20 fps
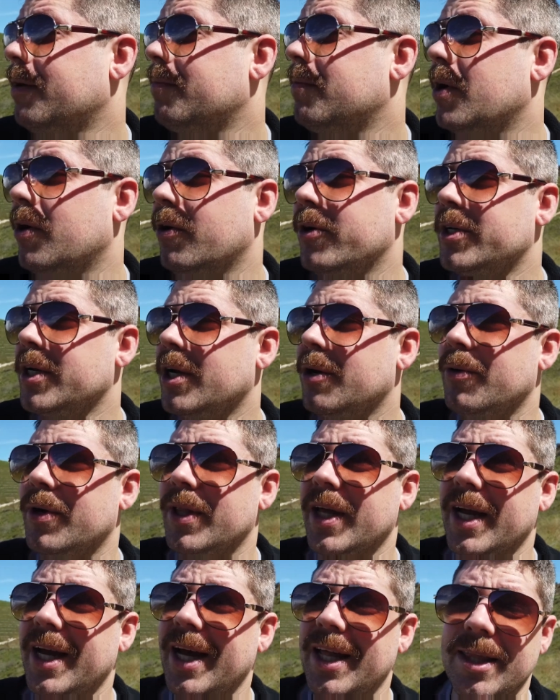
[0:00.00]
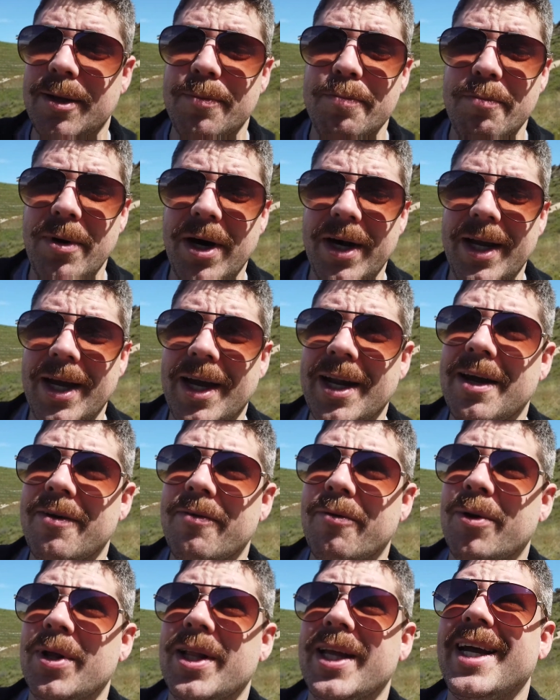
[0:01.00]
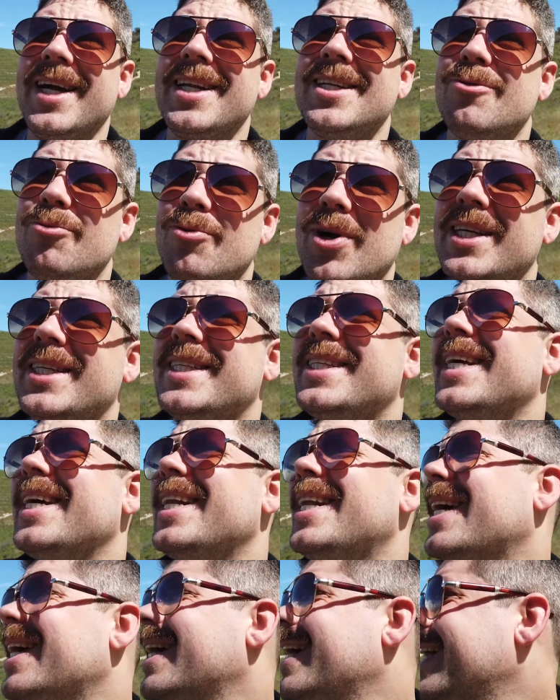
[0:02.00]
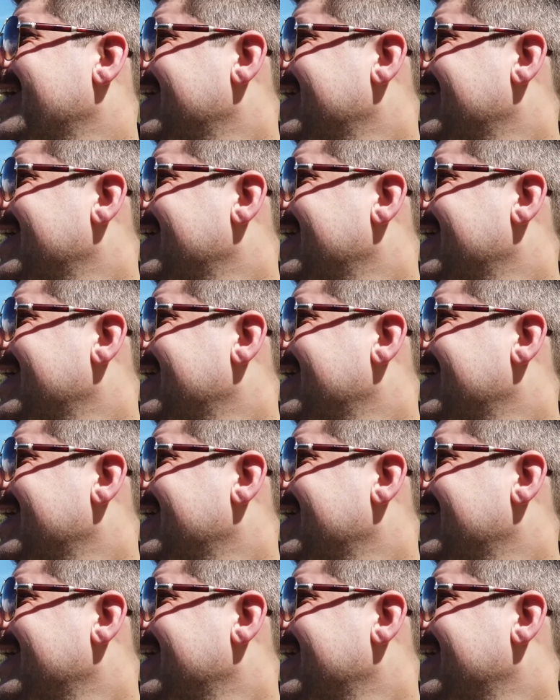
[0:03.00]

I have no idea where they got the money. I never really addressed it.